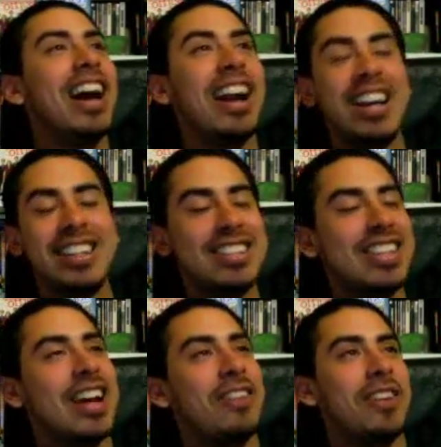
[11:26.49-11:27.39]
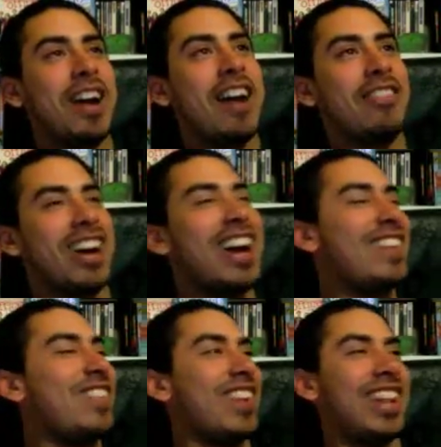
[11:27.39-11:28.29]
And I could see that for half a,
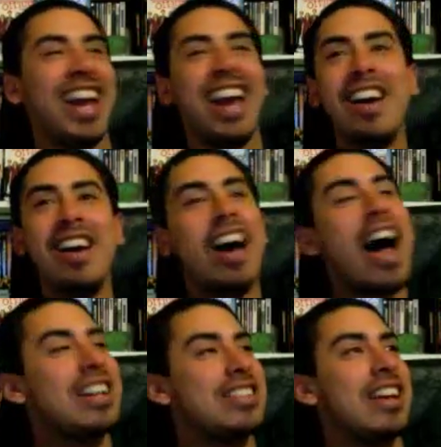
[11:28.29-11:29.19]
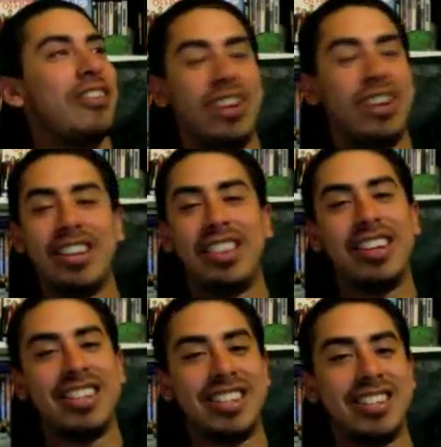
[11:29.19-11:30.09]
for like I could see that for a good
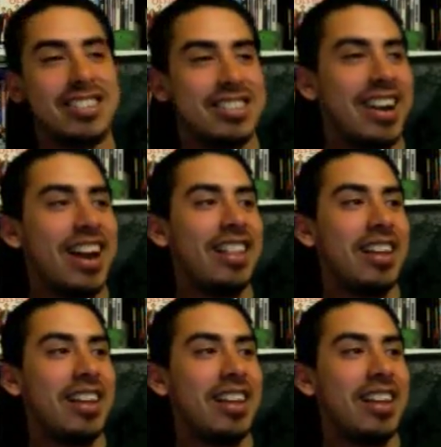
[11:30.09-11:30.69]
three seasons straight.